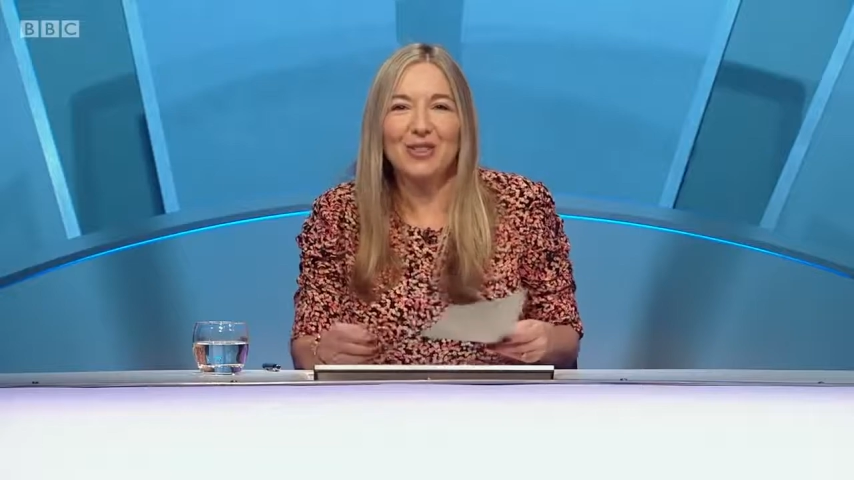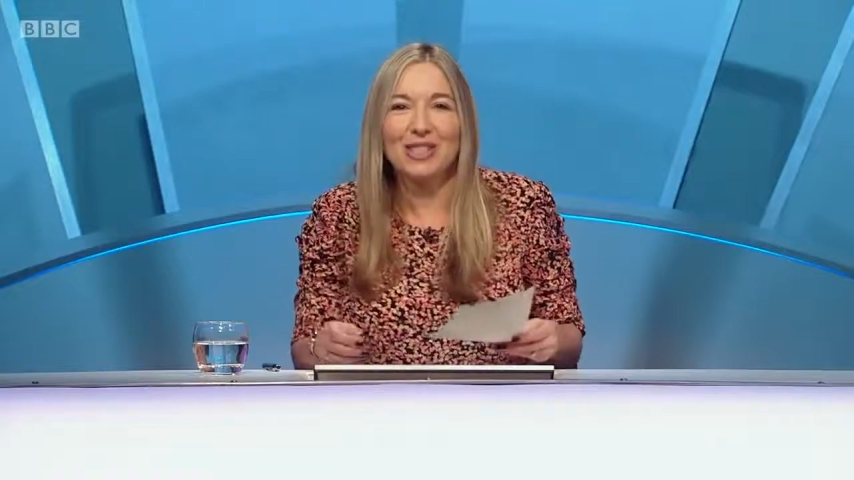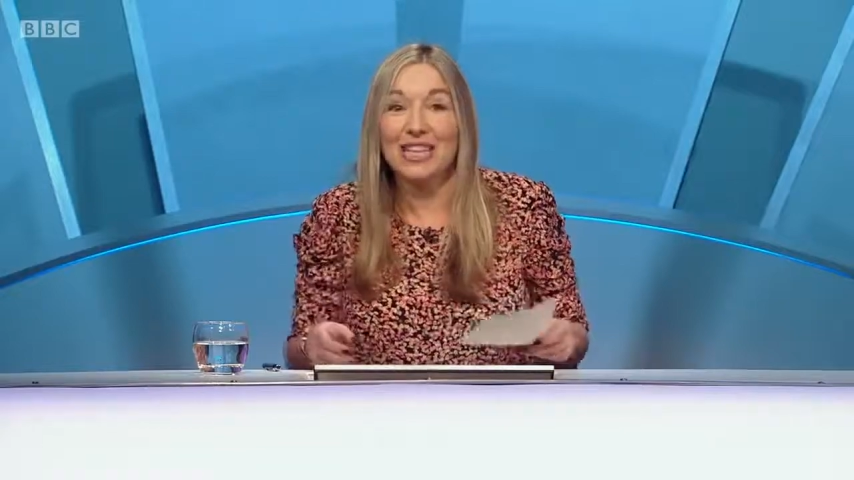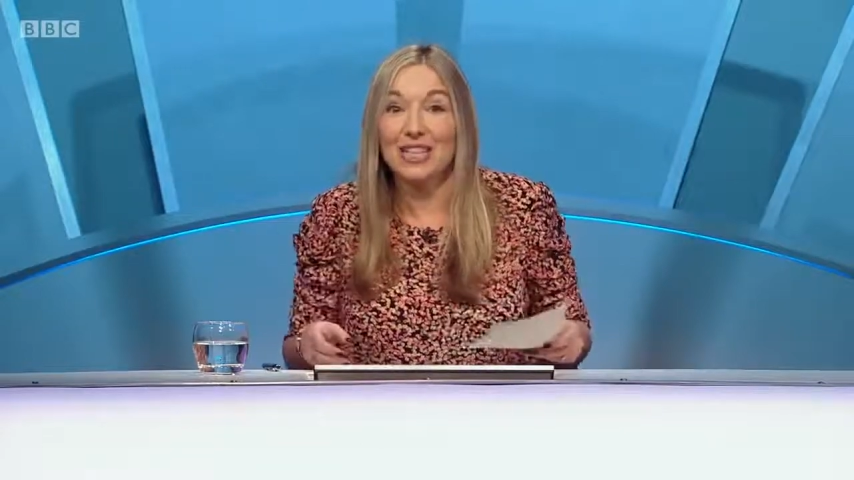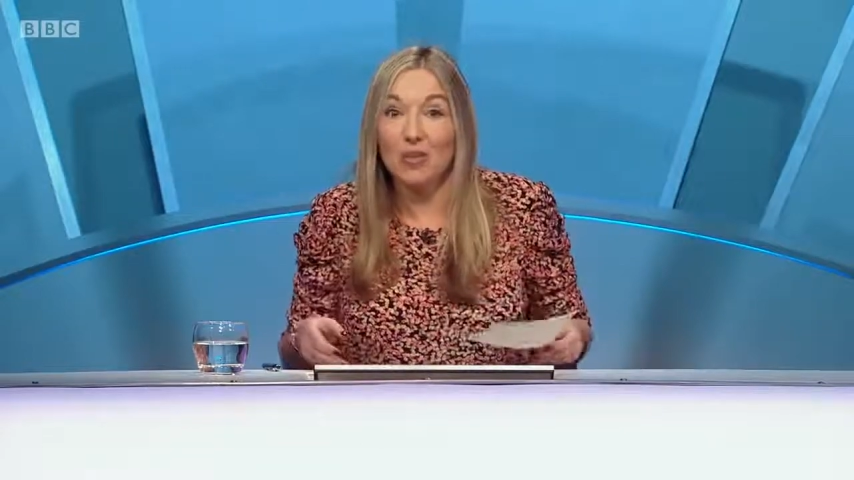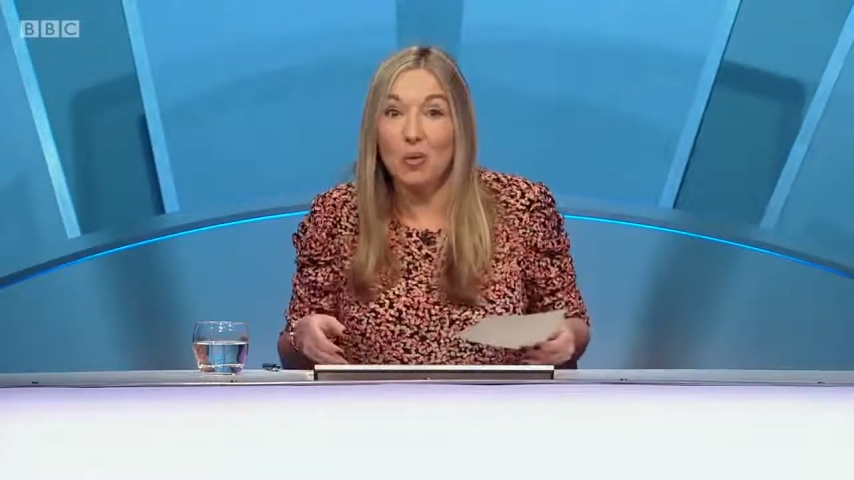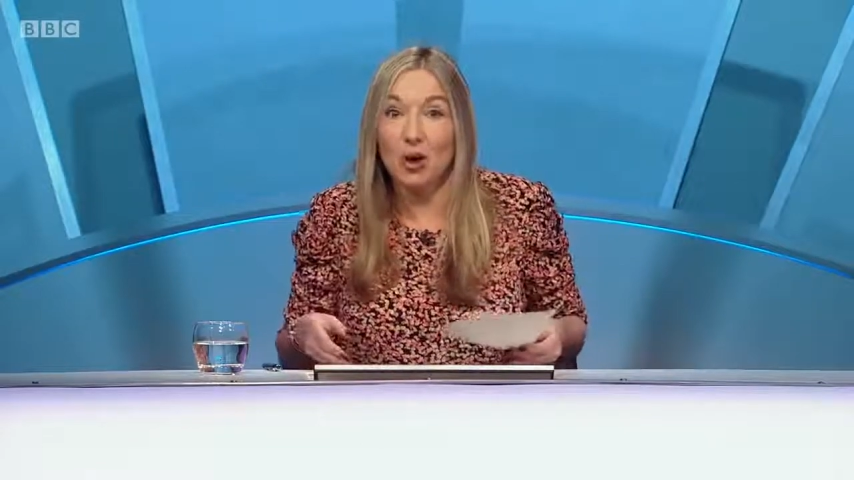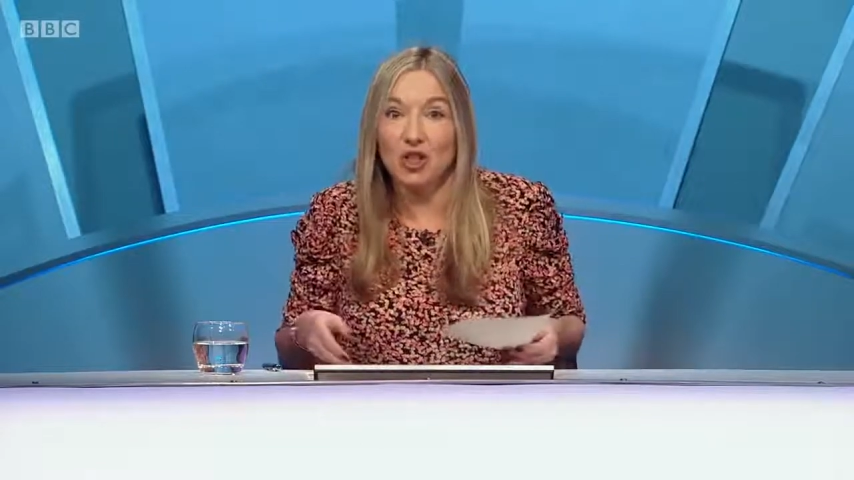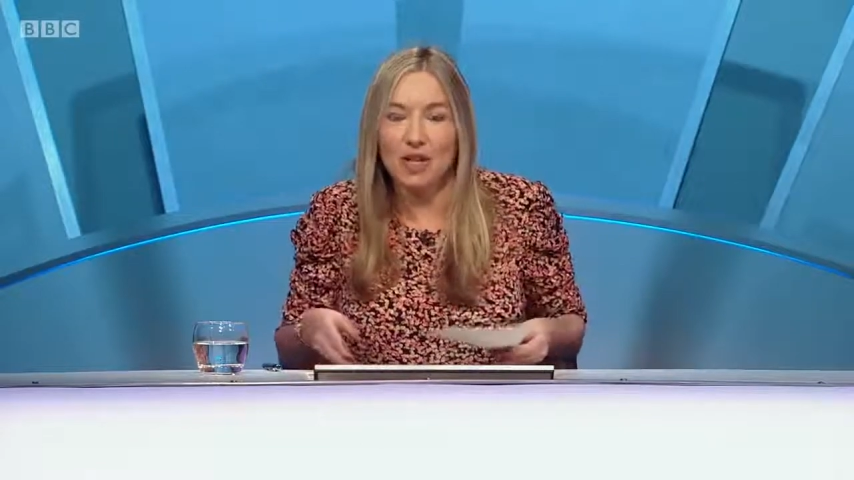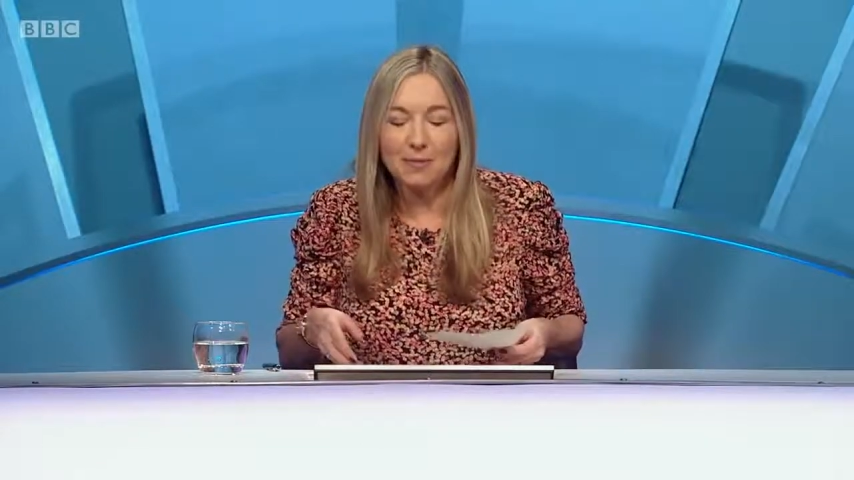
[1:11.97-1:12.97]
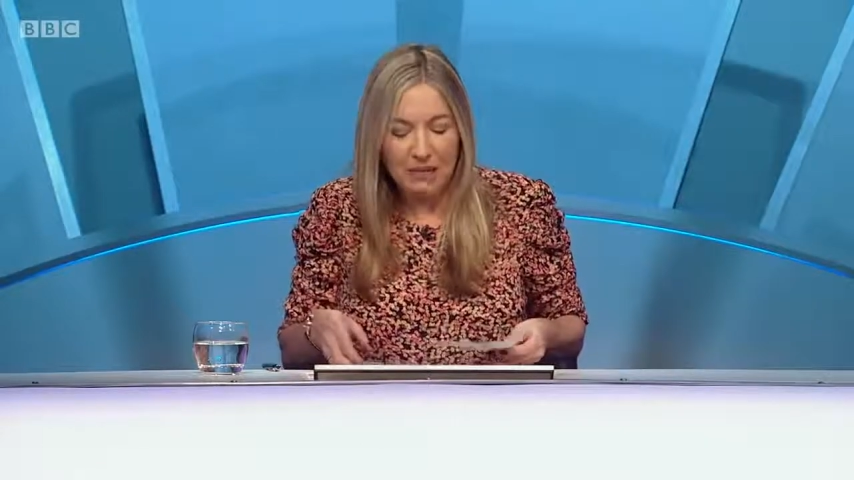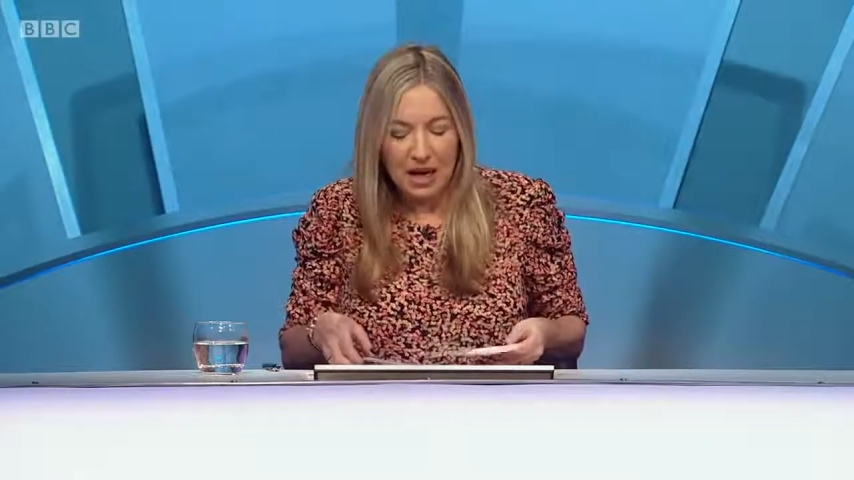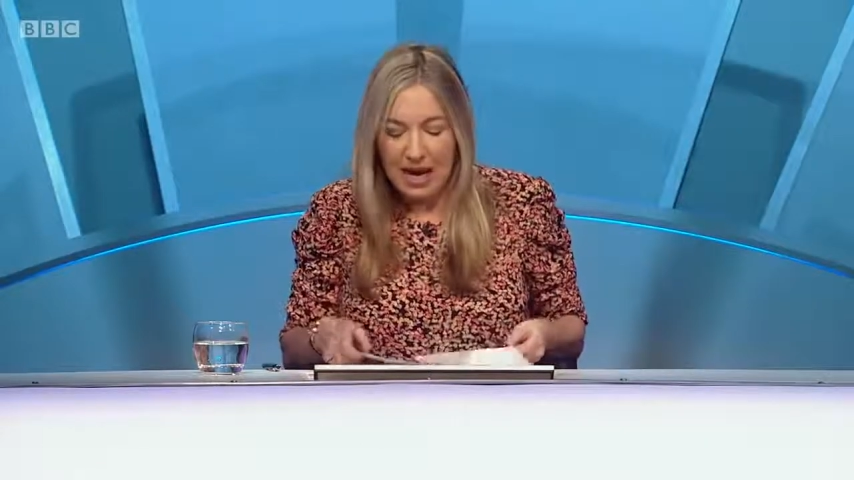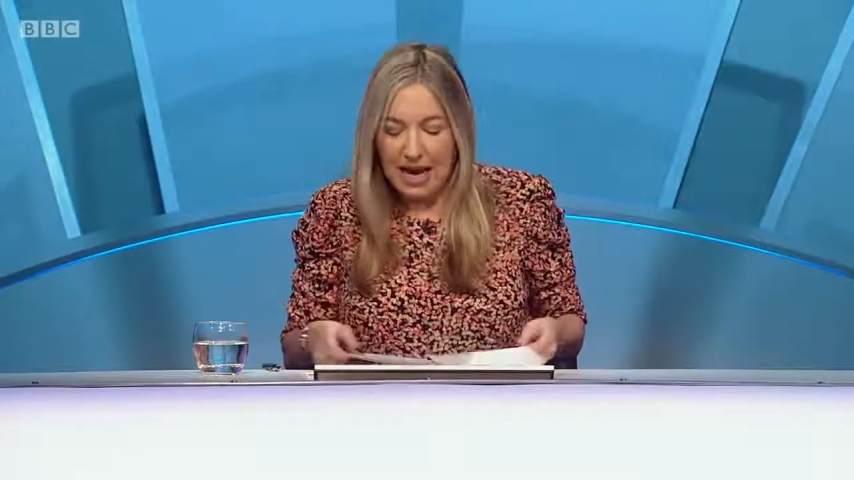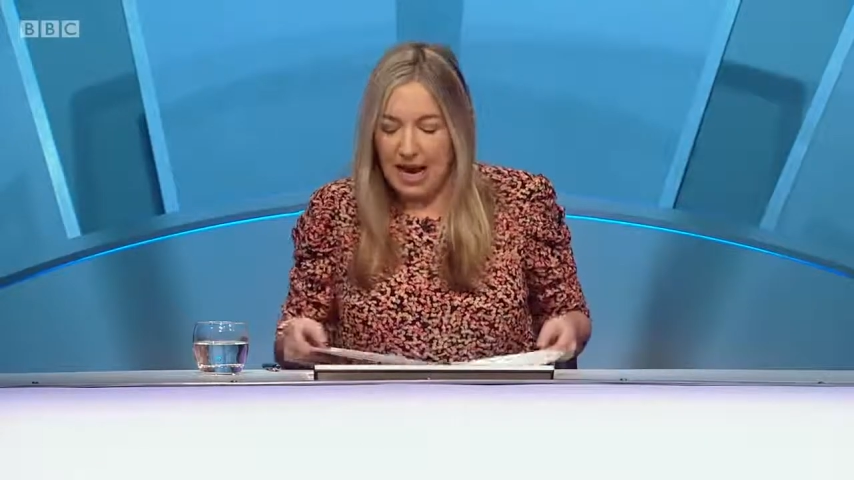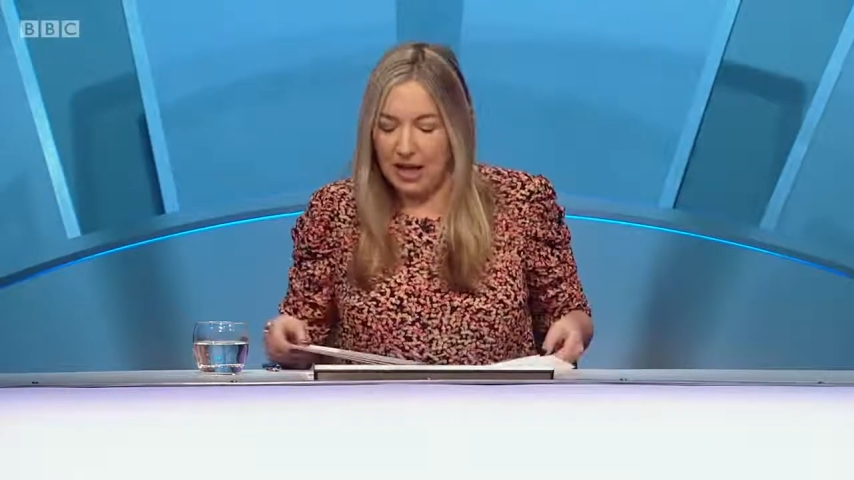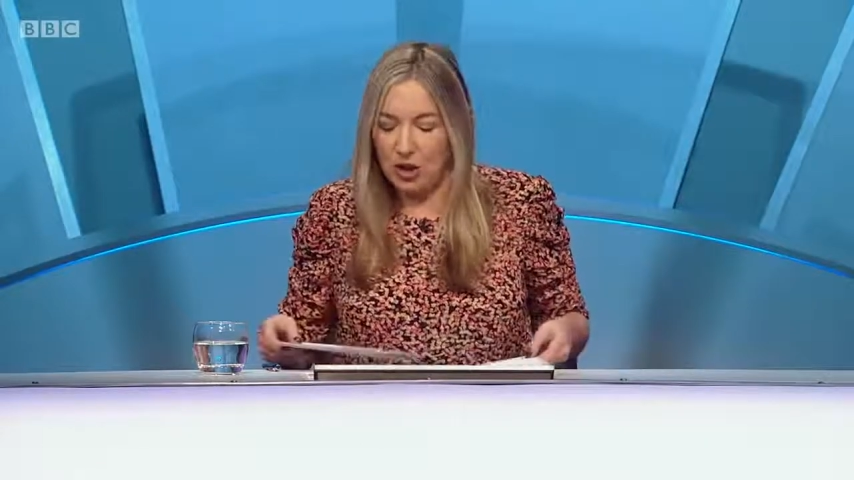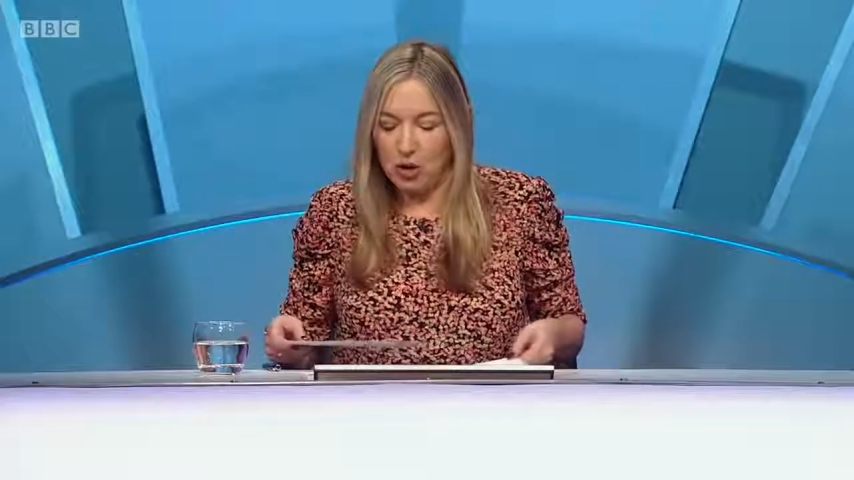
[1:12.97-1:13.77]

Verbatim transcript: Thanks for watching. And